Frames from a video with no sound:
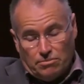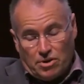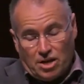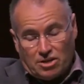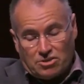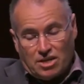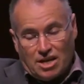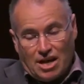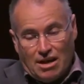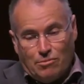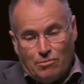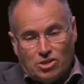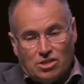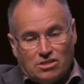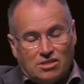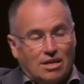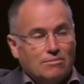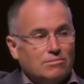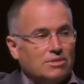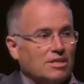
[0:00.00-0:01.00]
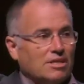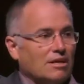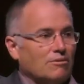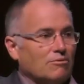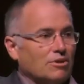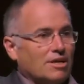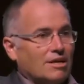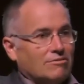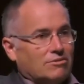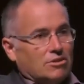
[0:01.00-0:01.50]
Procter & Gamble at the time said
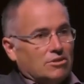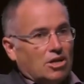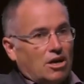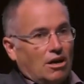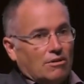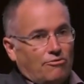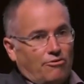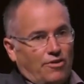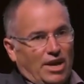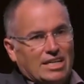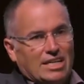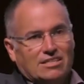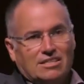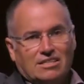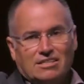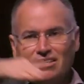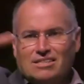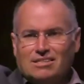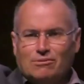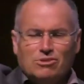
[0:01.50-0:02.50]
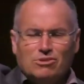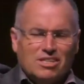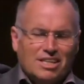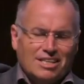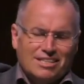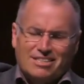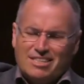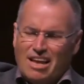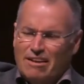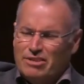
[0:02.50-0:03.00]
we're going to have something called phases. It was
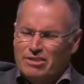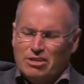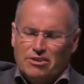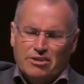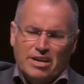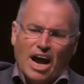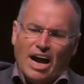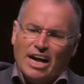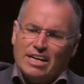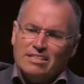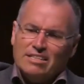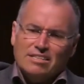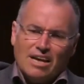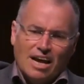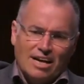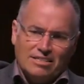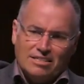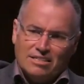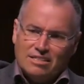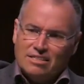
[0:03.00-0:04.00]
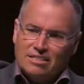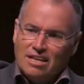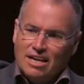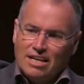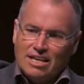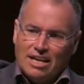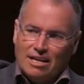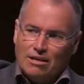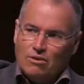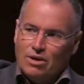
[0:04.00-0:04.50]
like 7 or 9 sizes.
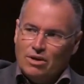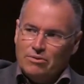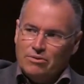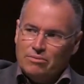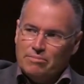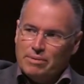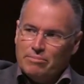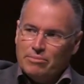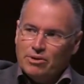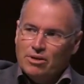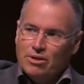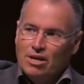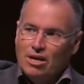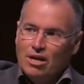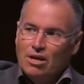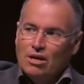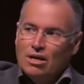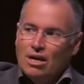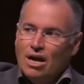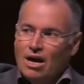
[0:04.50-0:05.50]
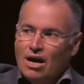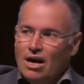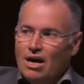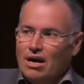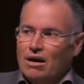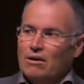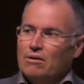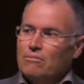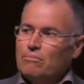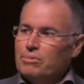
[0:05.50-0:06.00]
I can't quite remember.
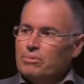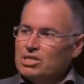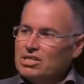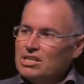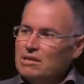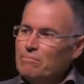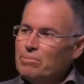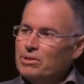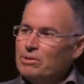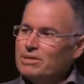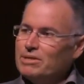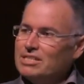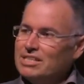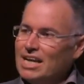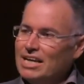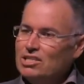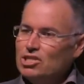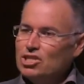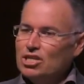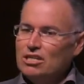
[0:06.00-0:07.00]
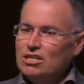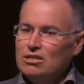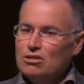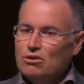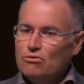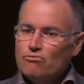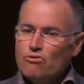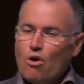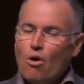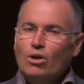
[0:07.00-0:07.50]
But the implementation and
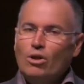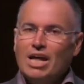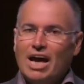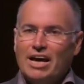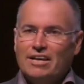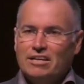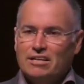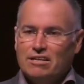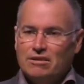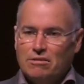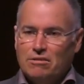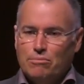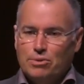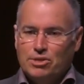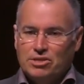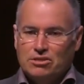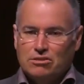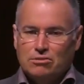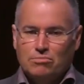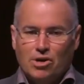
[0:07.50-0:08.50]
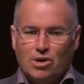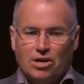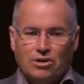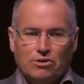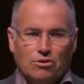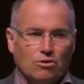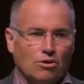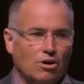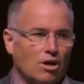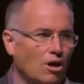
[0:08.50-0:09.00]
the rollout of the business
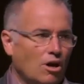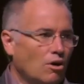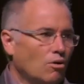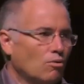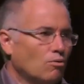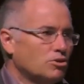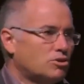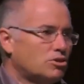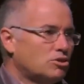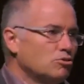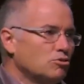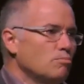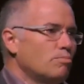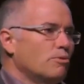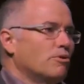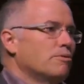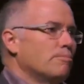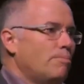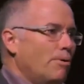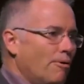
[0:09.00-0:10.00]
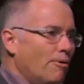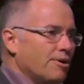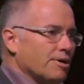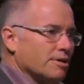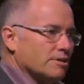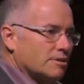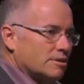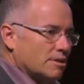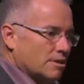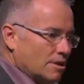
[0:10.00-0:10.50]
model was super
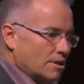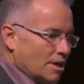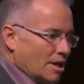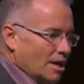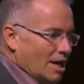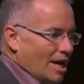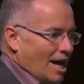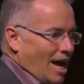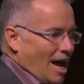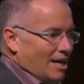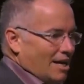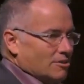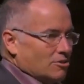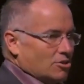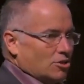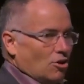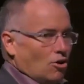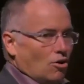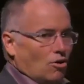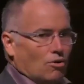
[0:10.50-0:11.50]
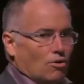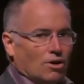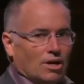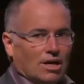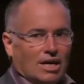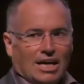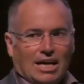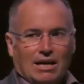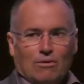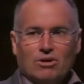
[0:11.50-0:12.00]
important. And so
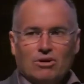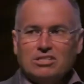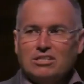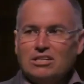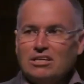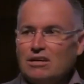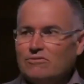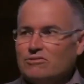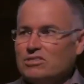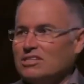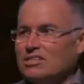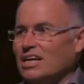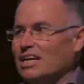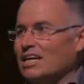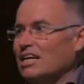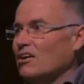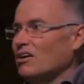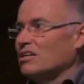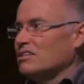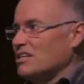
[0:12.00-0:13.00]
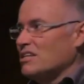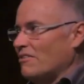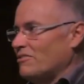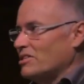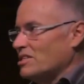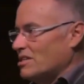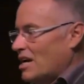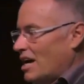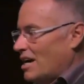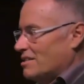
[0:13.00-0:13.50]
it wasn't enough to say, here are
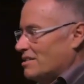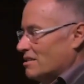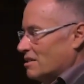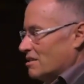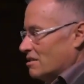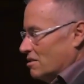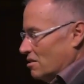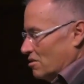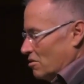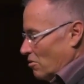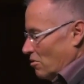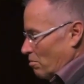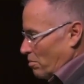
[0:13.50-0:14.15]
7 sizes.